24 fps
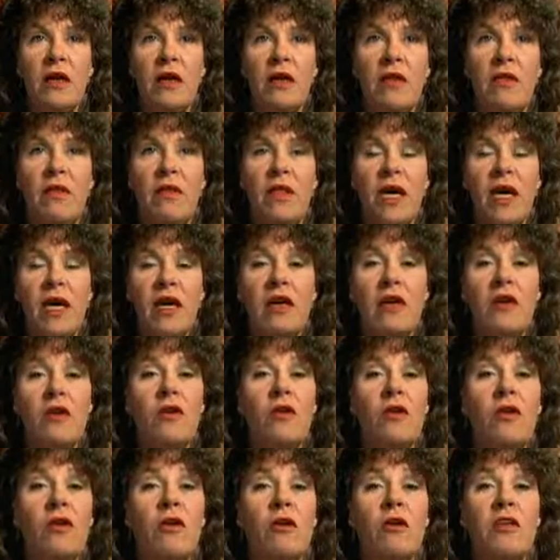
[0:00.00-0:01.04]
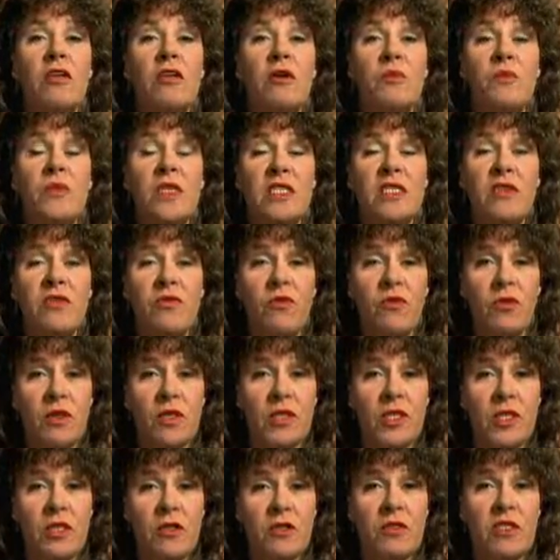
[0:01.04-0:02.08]
"There all her
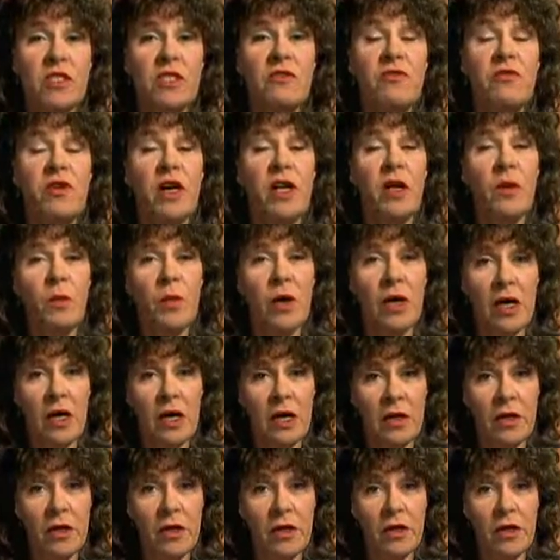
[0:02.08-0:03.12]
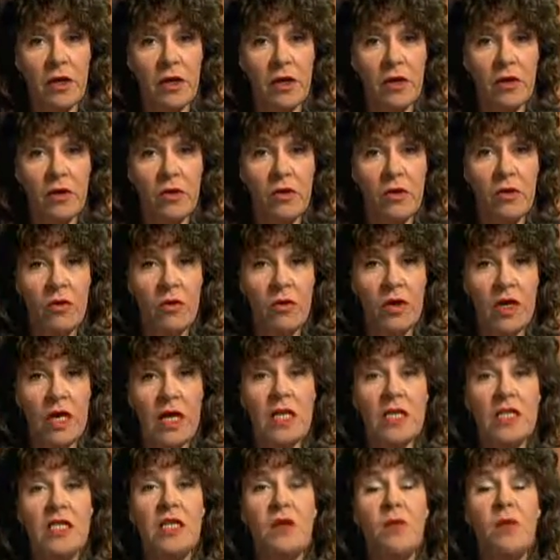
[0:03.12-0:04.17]
misfortunes fell upon her,
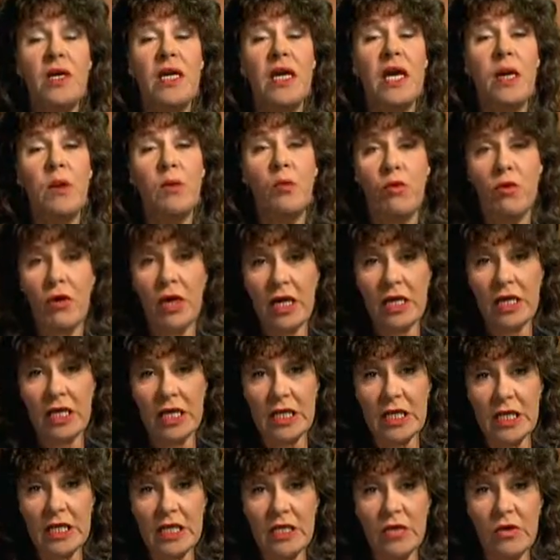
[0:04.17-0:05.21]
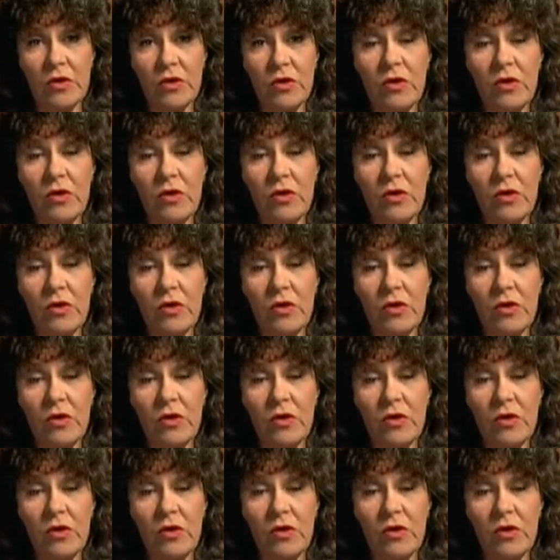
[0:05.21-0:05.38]
and she became pregnant."